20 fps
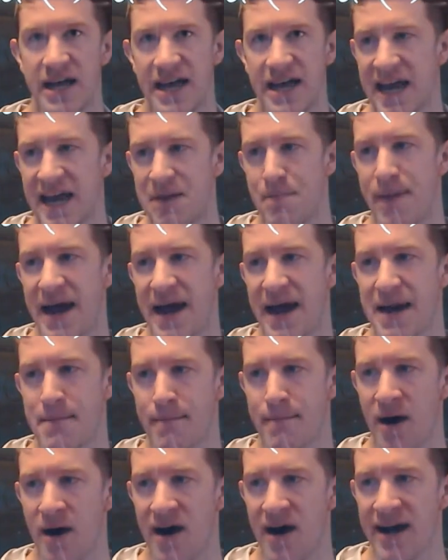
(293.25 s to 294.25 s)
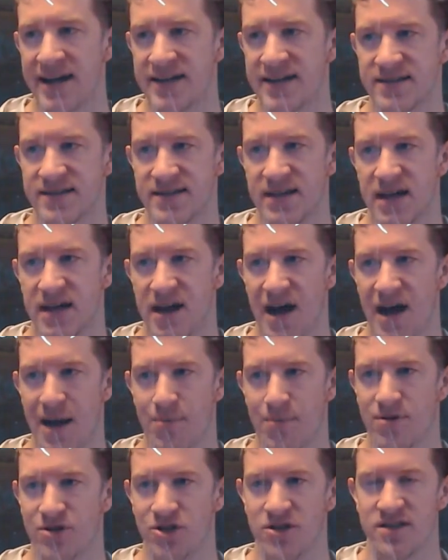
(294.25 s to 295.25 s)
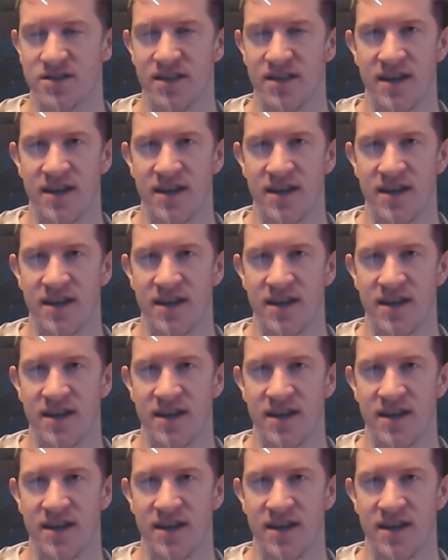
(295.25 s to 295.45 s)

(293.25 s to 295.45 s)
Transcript: In beta minus, I produce the